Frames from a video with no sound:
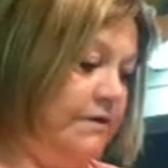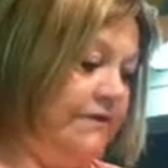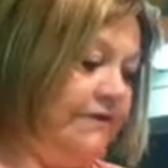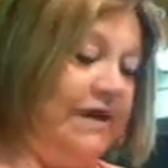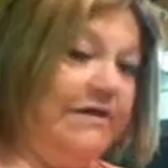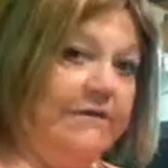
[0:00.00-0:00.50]

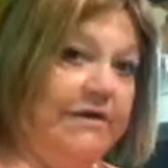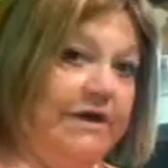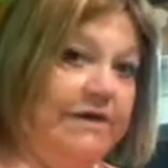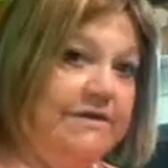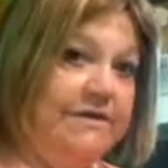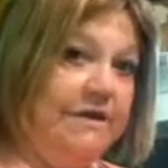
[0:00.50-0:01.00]

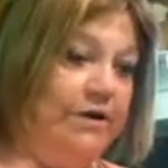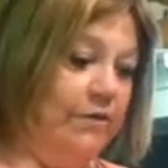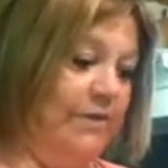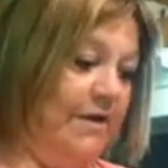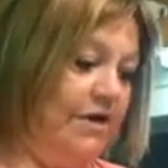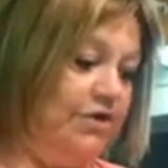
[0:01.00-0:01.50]
flavorings, and you want
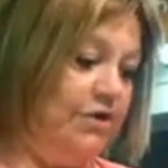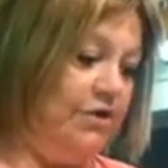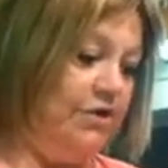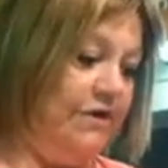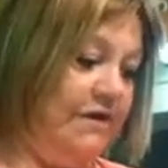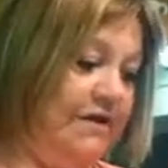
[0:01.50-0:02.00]
to make
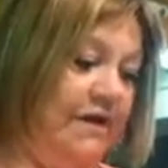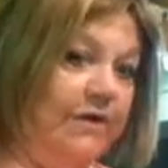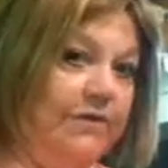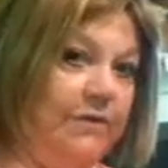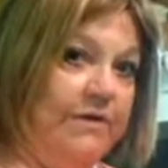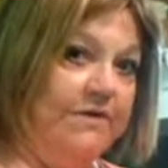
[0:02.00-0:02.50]
sure that they are
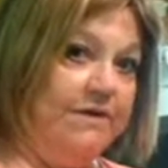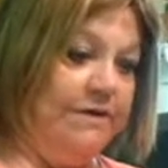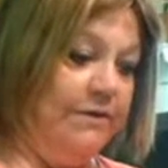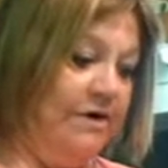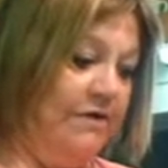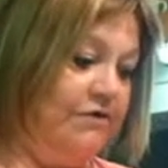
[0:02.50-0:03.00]
the ones that
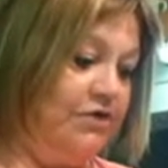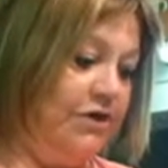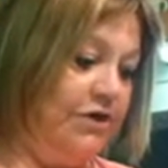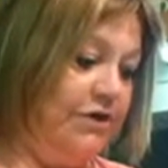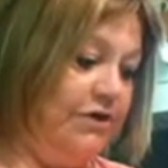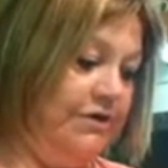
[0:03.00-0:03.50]
don't have
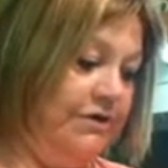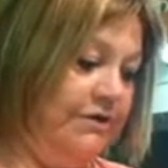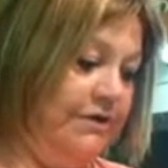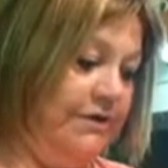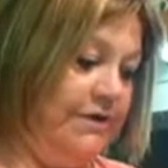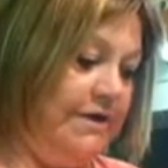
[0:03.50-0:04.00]
sugar.
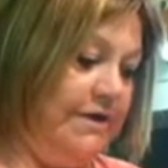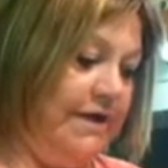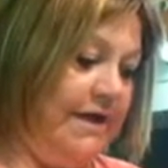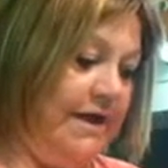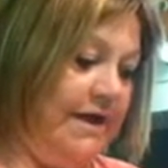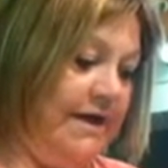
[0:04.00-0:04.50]

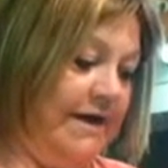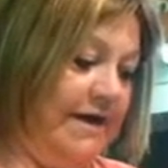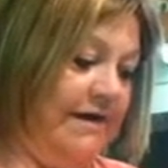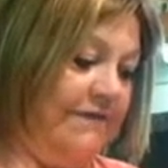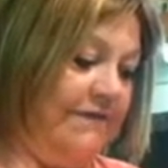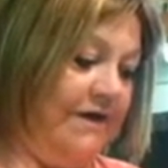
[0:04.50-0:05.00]
And I
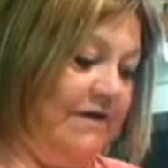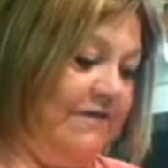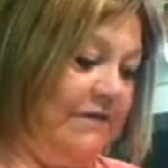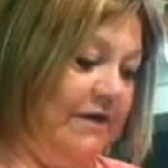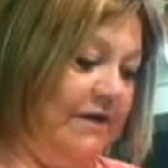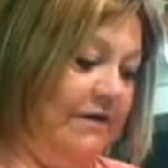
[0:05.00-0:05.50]
add
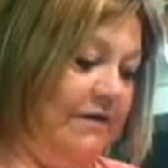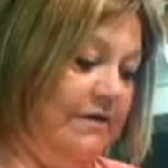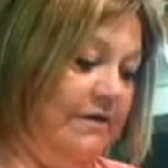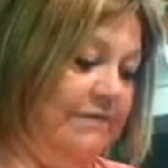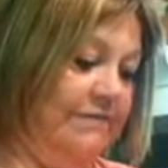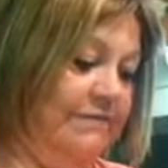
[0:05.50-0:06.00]
flavoring
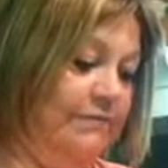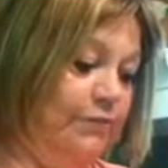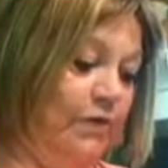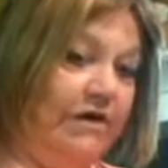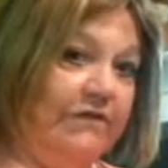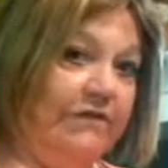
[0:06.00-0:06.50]
of
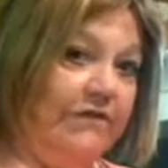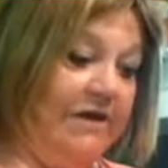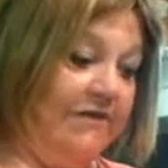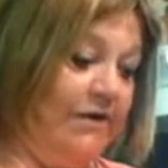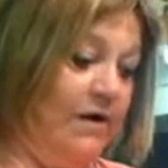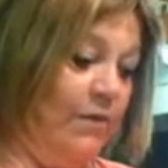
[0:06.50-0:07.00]
whatever
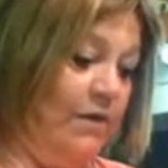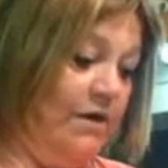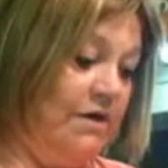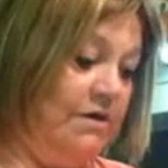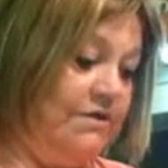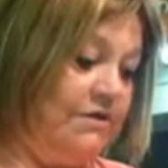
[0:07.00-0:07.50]
flavor I
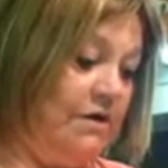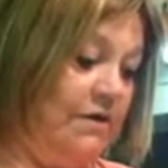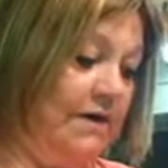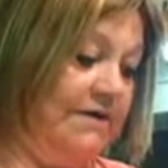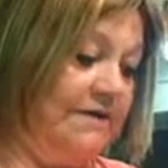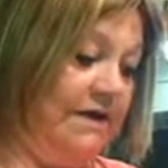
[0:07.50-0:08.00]
want. So
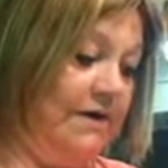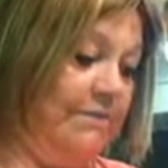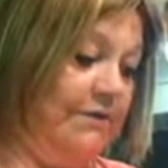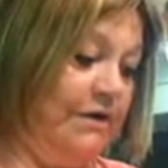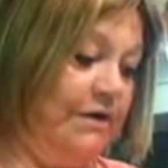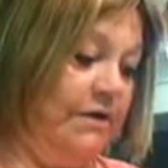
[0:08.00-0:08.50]
I take and
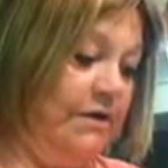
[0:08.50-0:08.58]
put